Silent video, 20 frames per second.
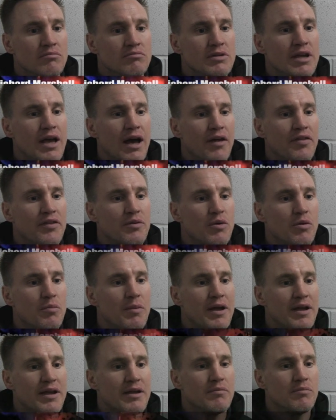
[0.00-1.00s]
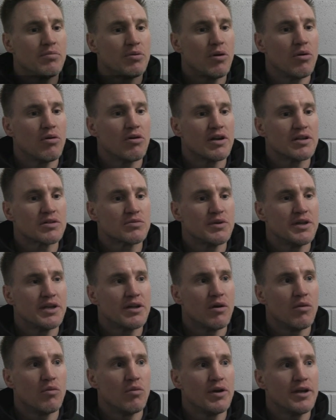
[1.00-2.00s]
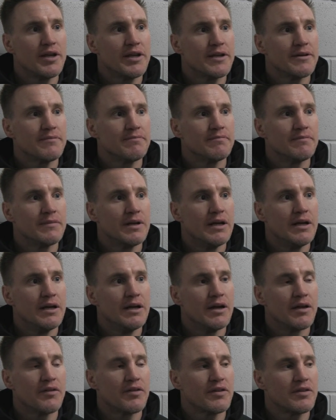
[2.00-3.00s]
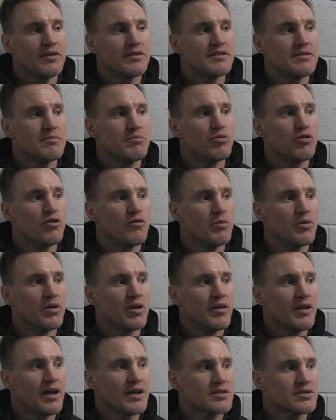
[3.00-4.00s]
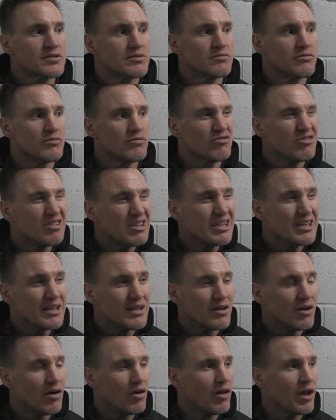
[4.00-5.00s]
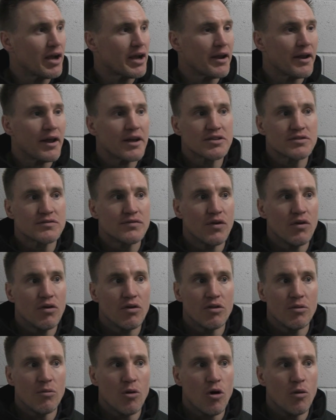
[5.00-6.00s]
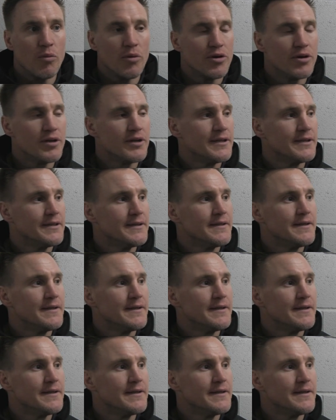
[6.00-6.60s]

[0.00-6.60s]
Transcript: Yeah, I think we're making progress week on week. I think there's improvement, and that's really all I can ask for at the moment.